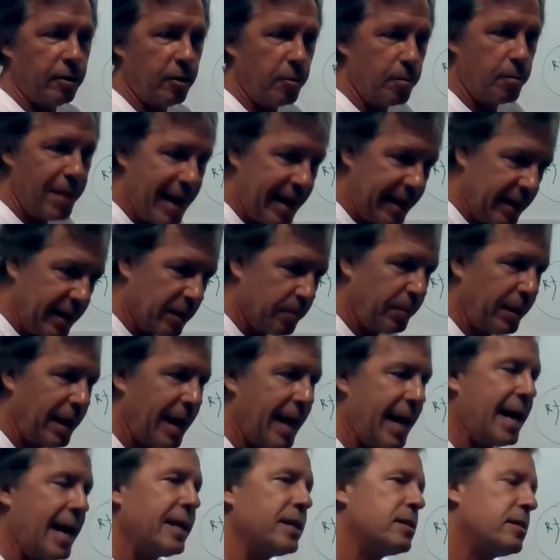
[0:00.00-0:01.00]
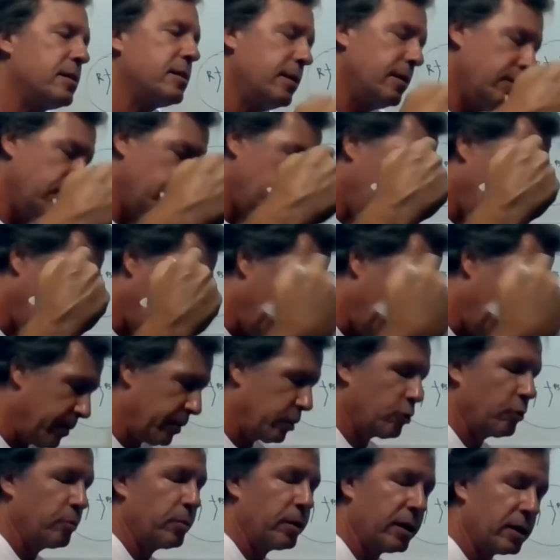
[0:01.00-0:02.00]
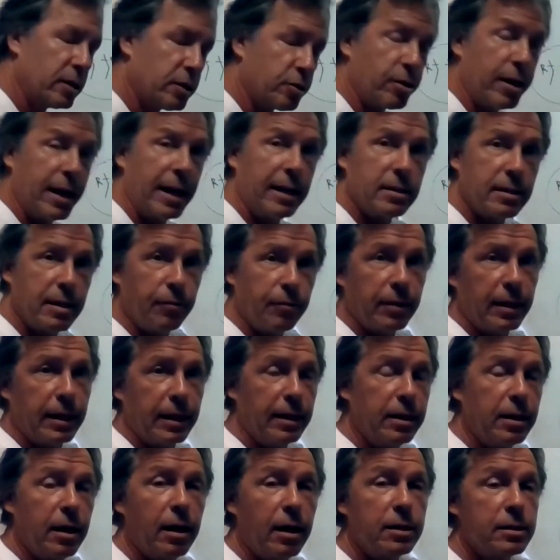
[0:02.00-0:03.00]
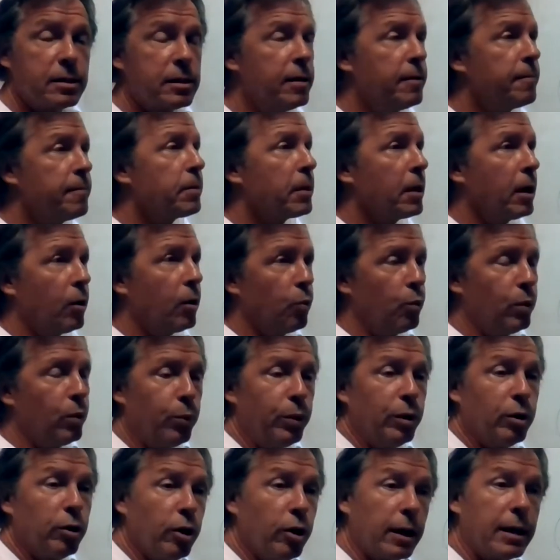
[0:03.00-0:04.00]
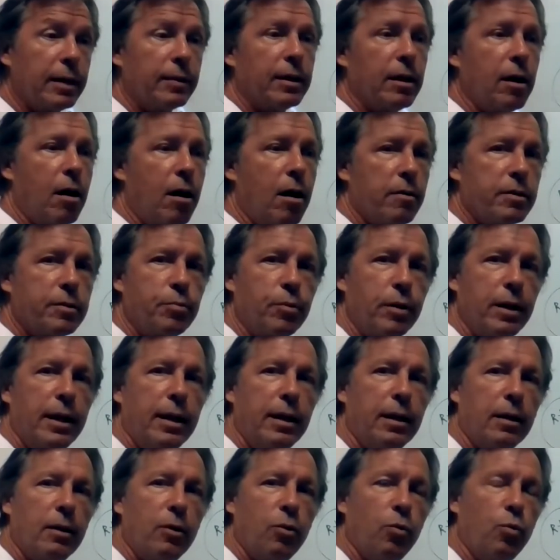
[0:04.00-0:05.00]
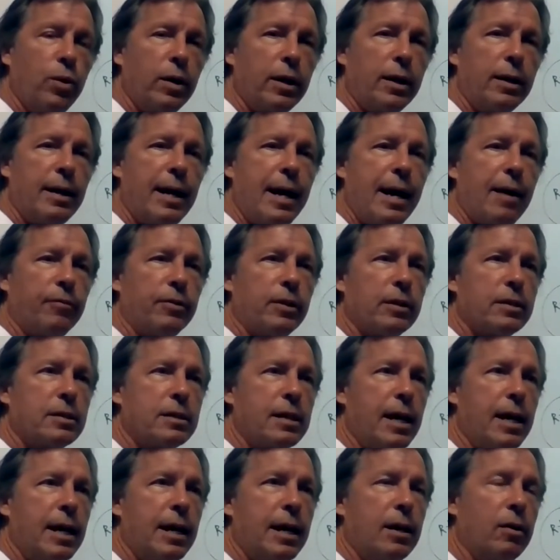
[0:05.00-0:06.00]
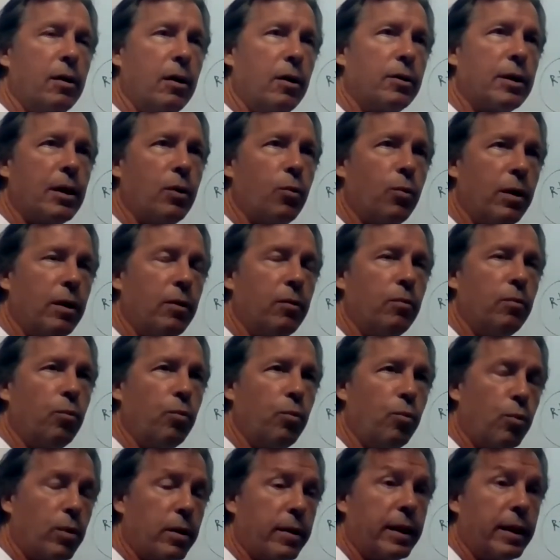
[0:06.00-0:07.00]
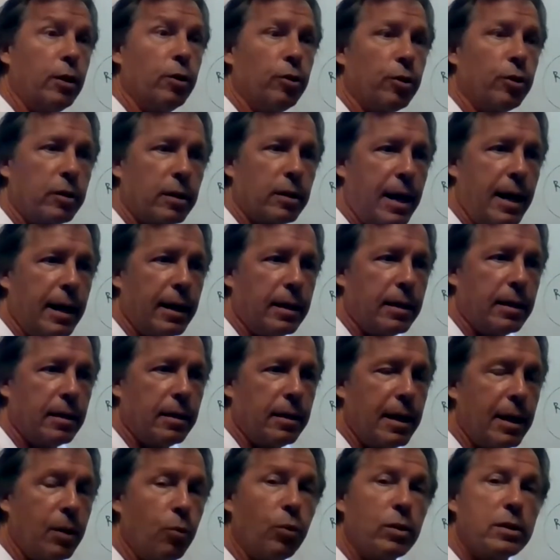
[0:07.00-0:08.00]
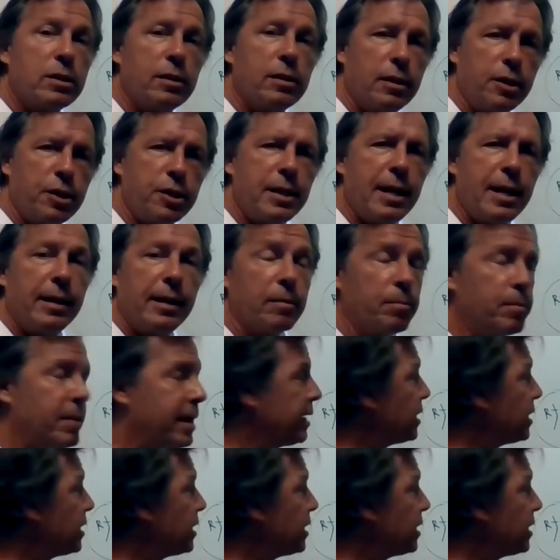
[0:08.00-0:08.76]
mating plants and developing true breeding strains and everything he does. But when we look at the offspring, we're going to have to say, okay, well, what do they look like? And what's the genetic